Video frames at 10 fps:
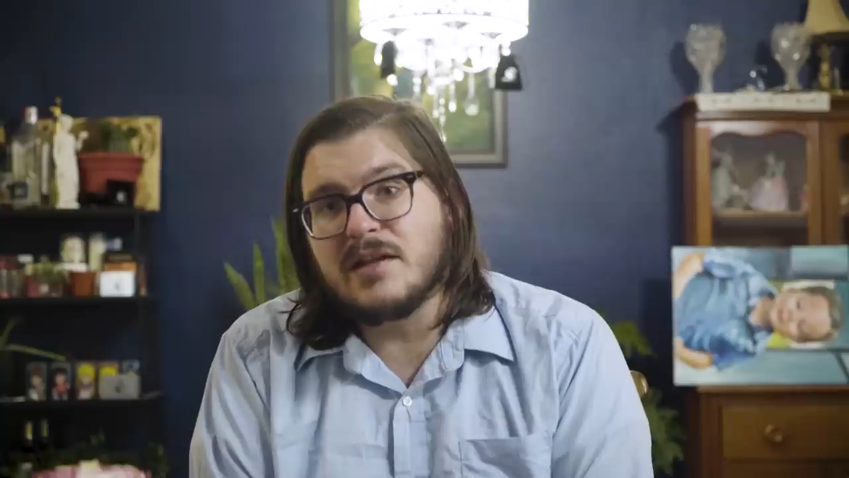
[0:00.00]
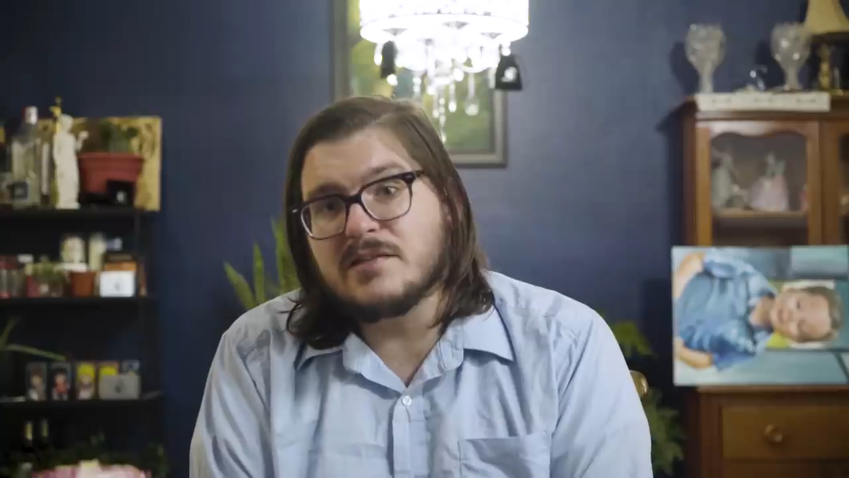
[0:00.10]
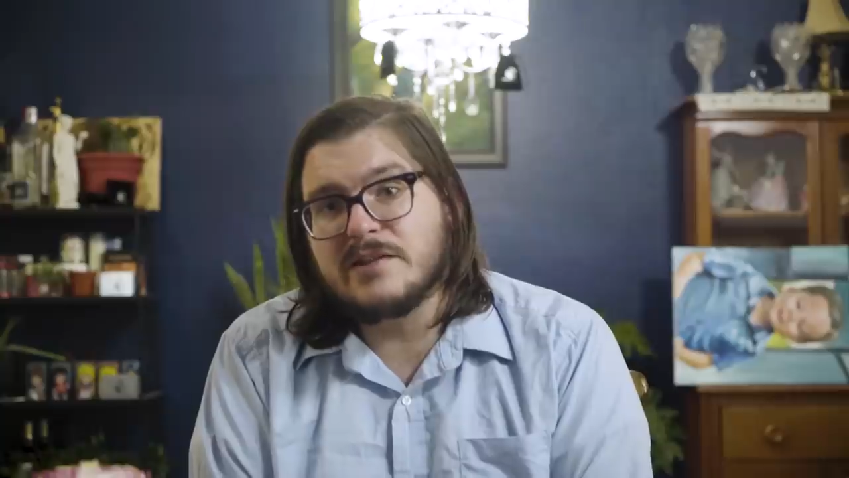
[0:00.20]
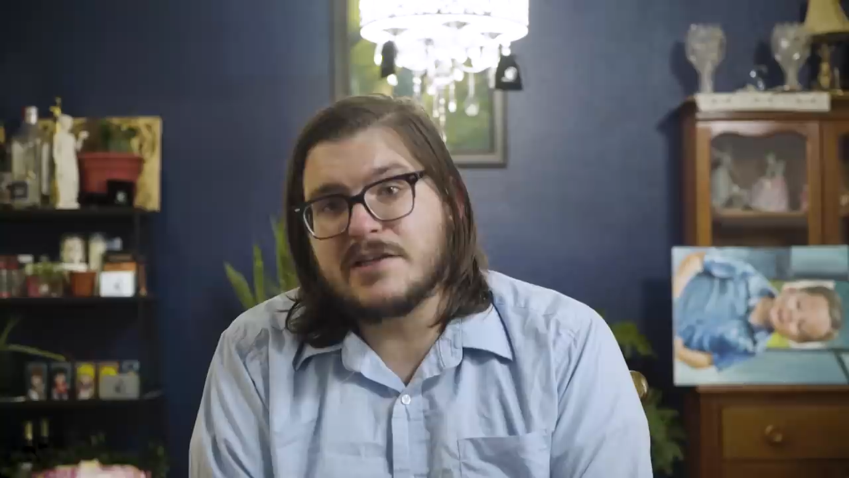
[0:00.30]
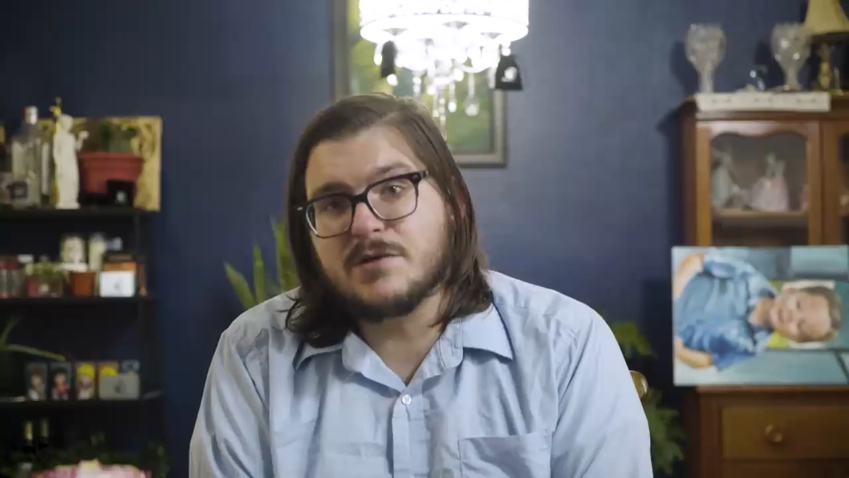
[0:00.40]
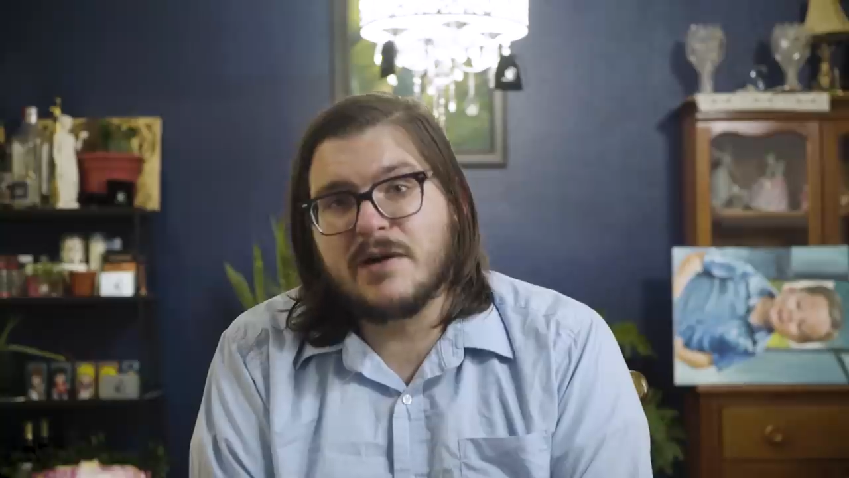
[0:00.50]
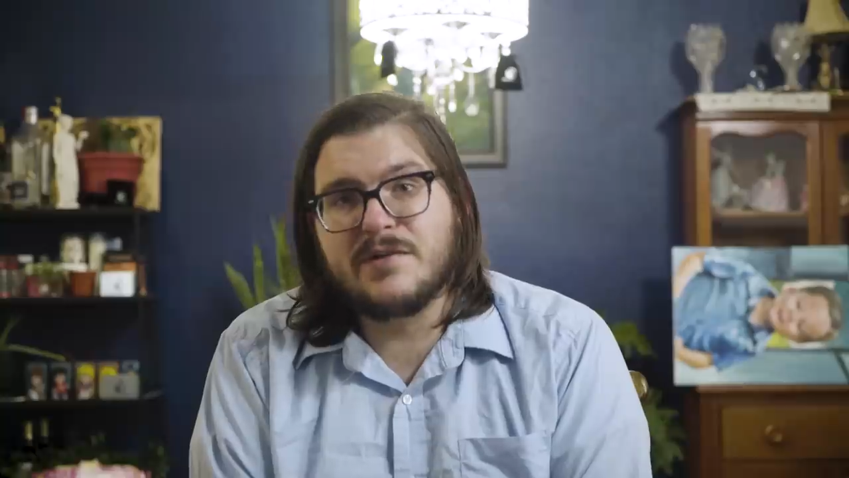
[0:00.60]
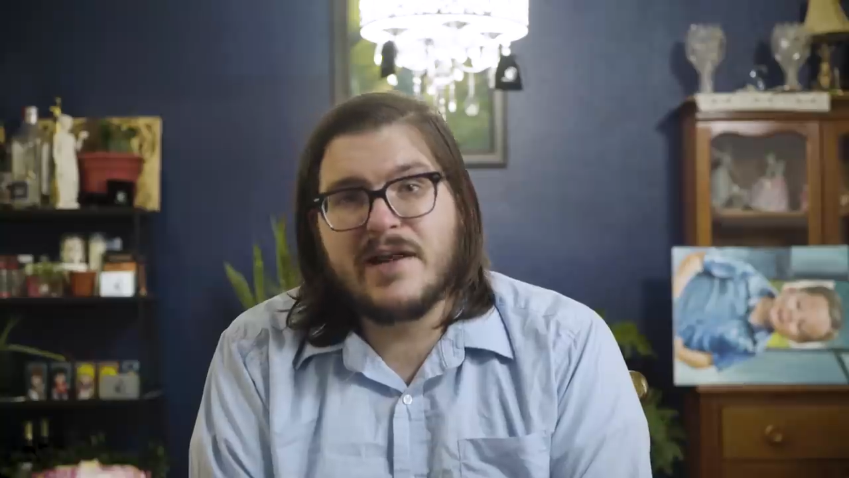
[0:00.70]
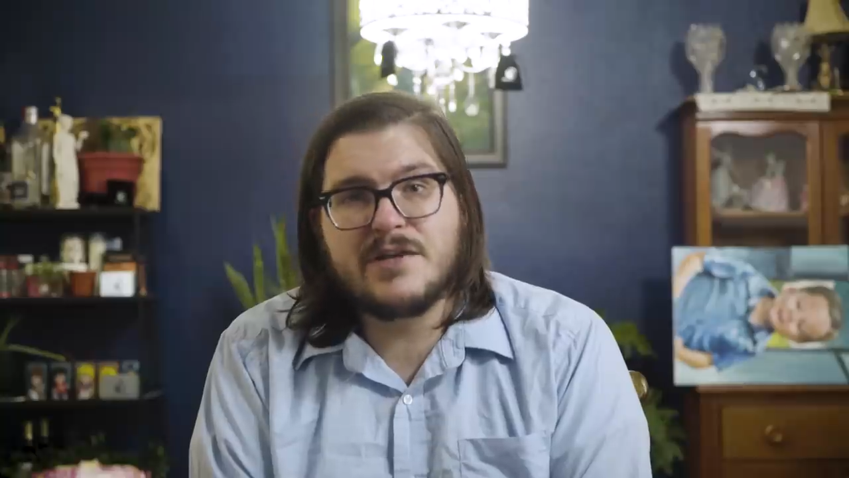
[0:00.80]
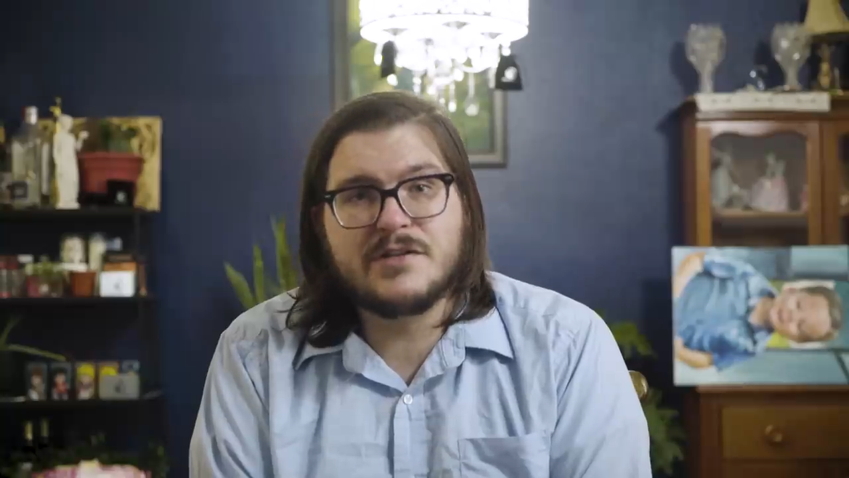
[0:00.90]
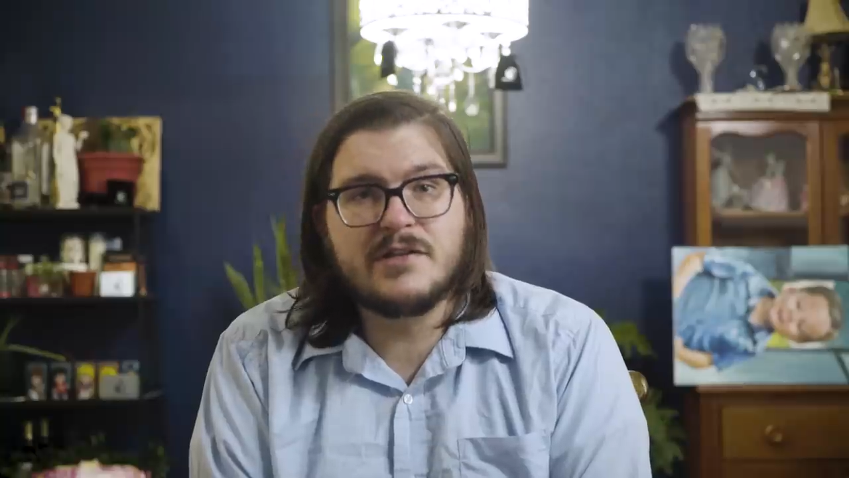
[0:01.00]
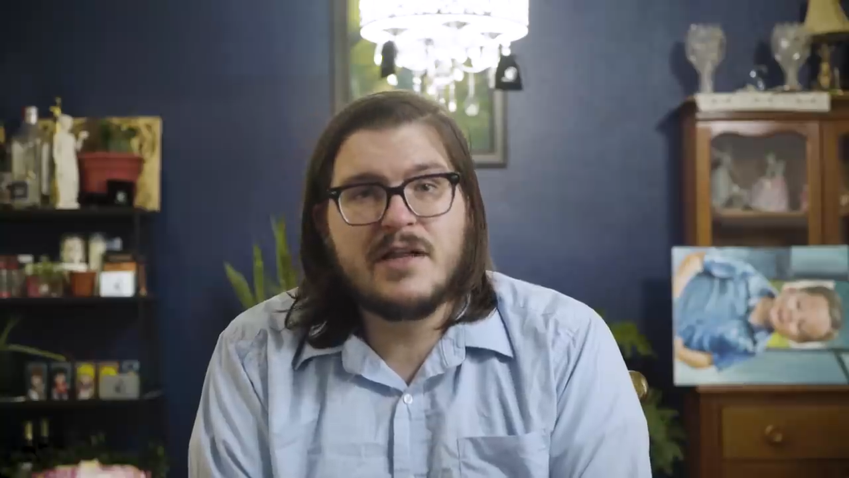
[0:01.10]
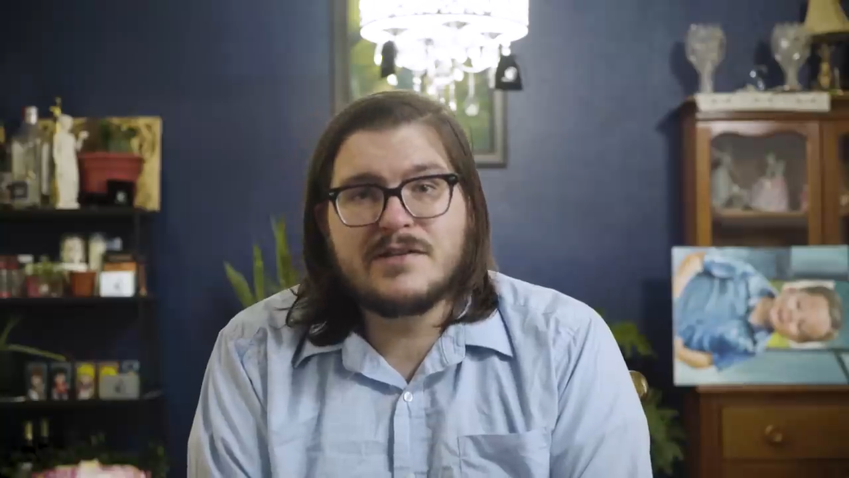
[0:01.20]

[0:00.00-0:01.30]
Plus, thanks to our invocation,